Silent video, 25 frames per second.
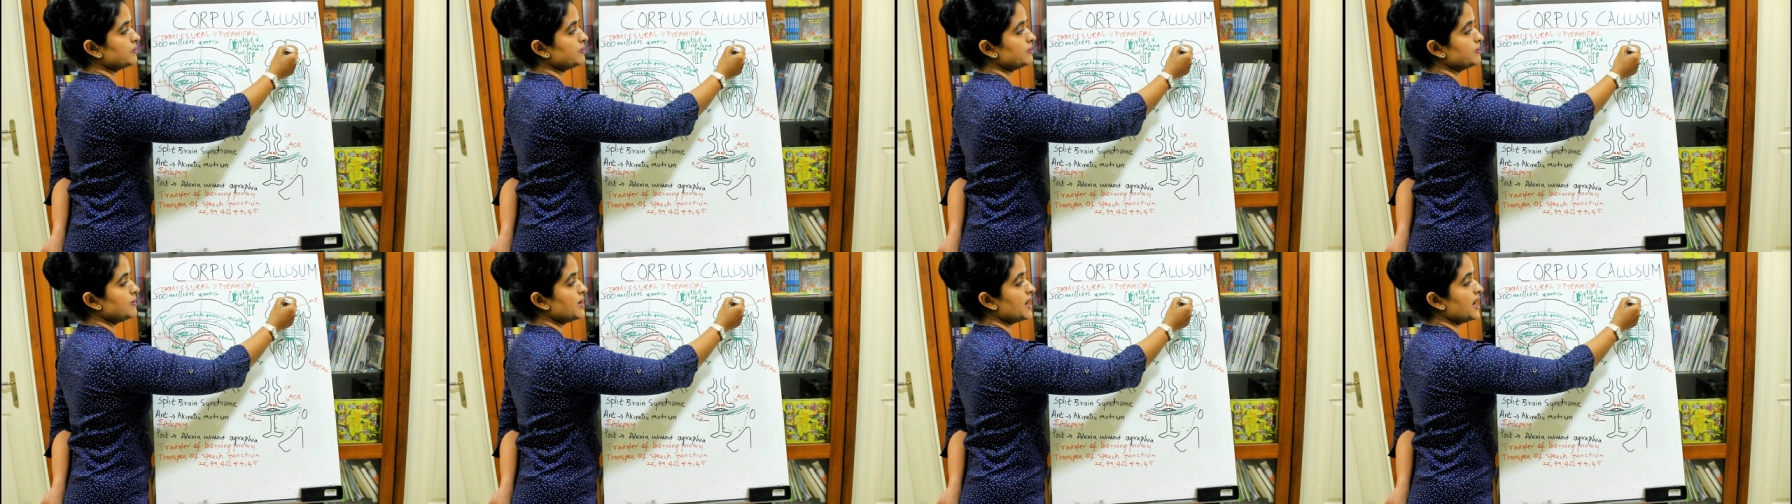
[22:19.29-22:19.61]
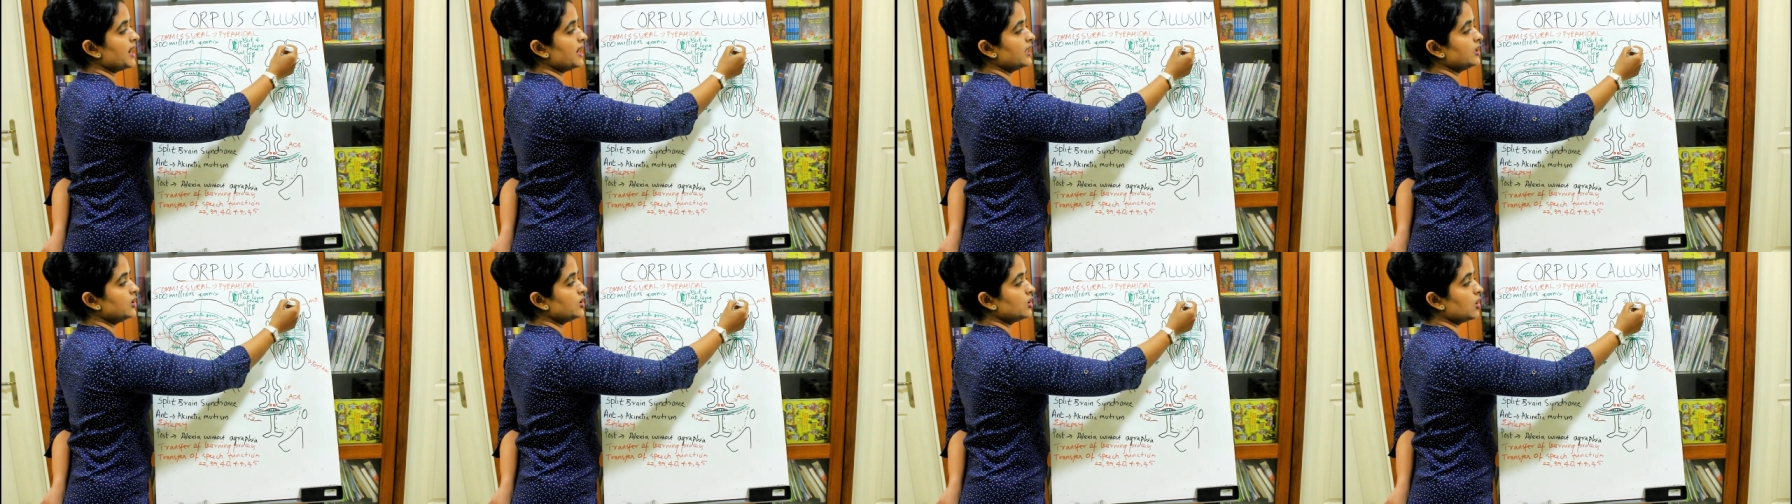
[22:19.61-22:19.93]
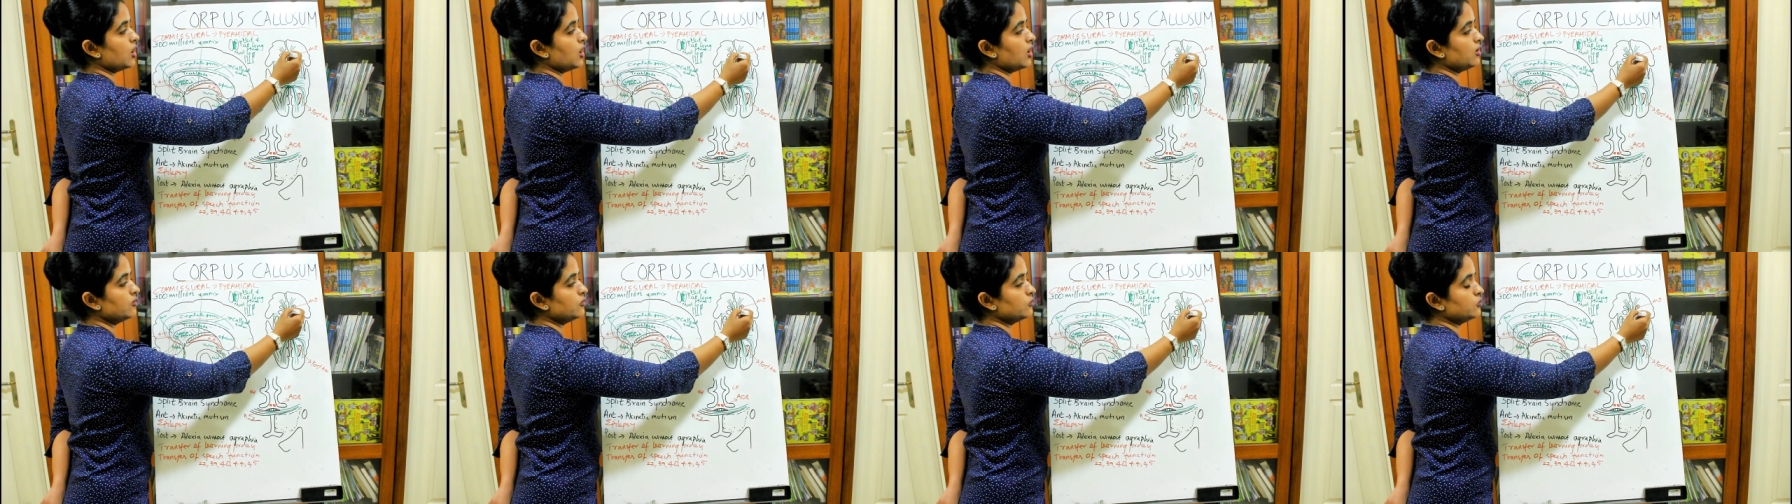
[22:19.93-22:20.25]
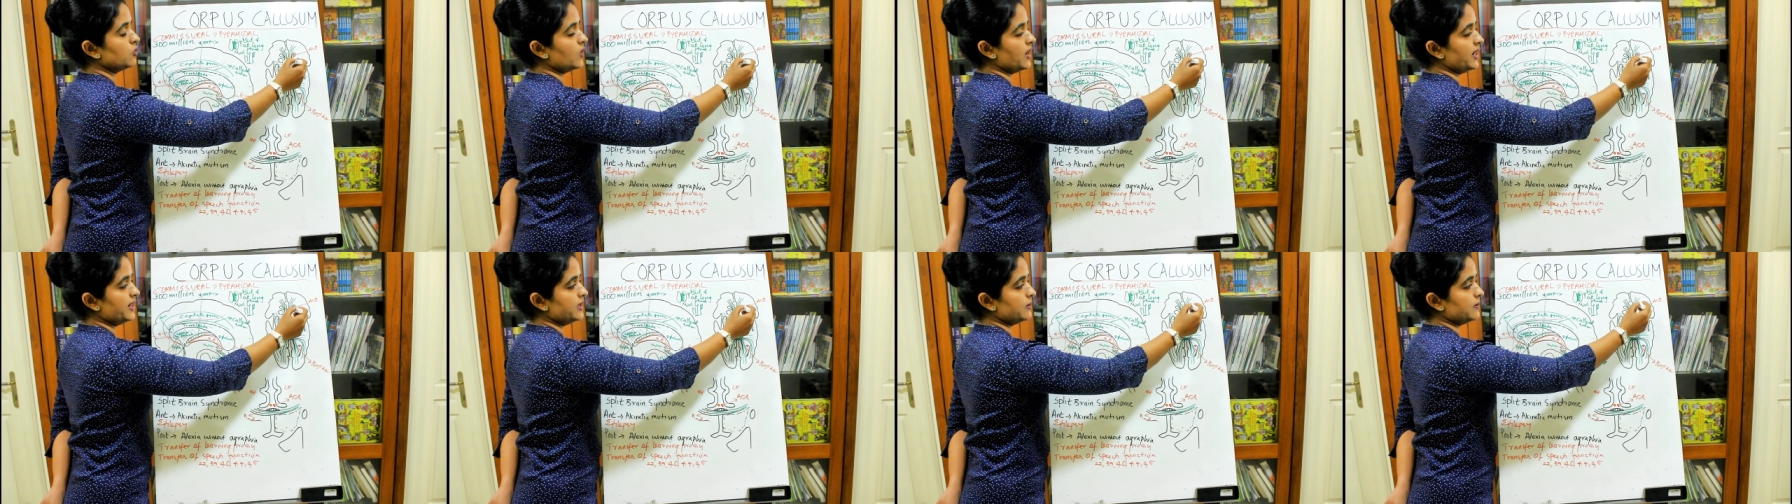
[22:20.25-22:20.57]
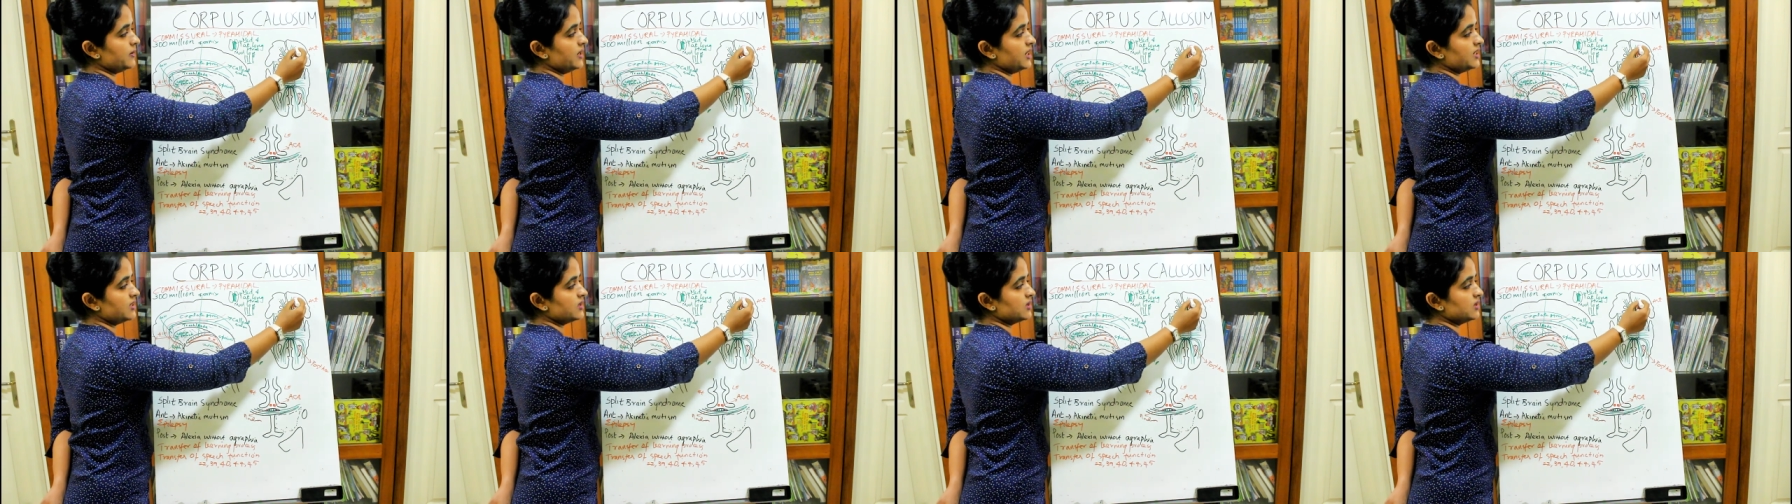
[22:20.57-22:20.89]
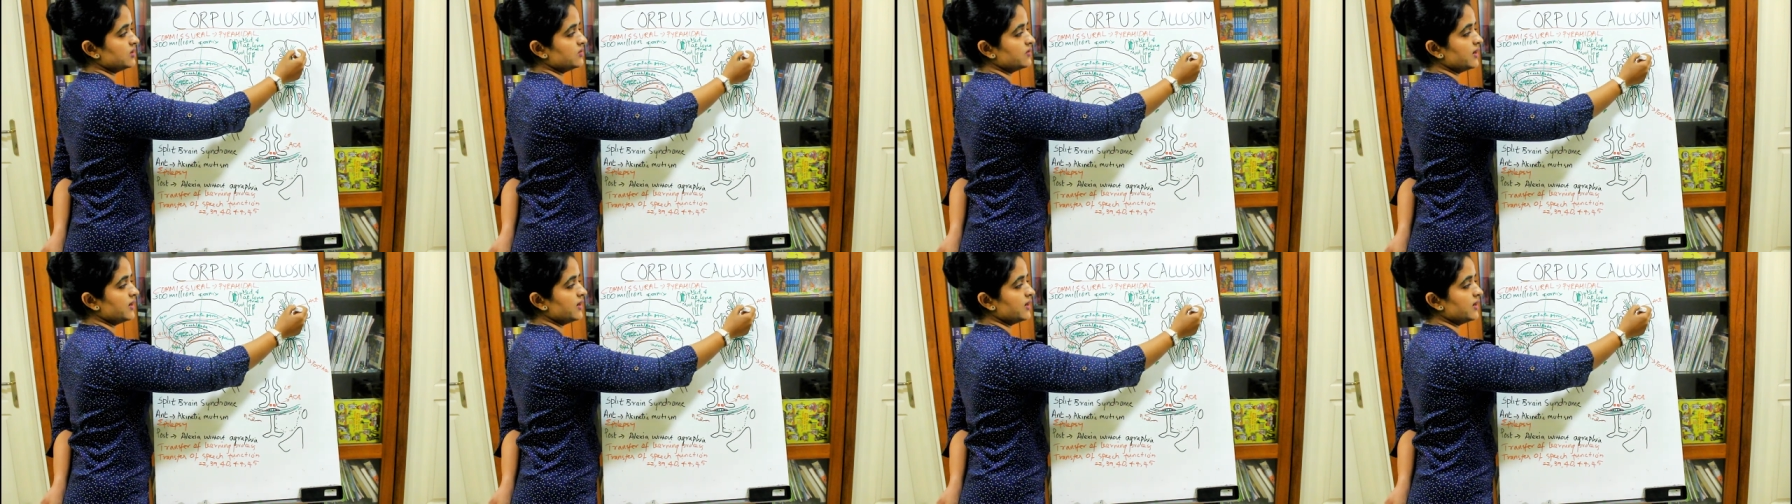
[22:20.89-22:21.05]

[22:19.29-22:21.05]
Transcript: band of white matter.